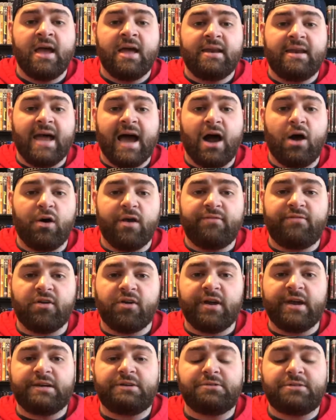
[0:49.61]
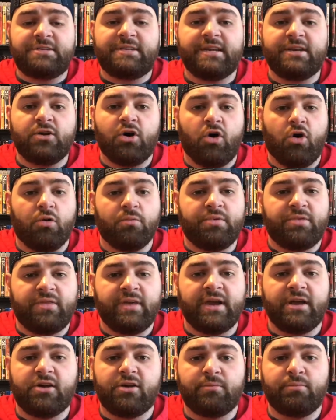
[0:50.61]
Now, if you're interested in home
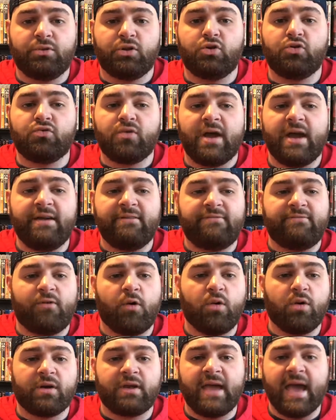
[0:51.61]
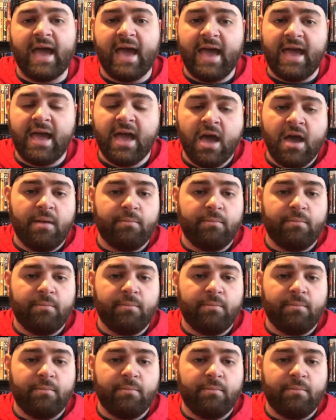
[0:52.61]
theater, Blu-ray, four K,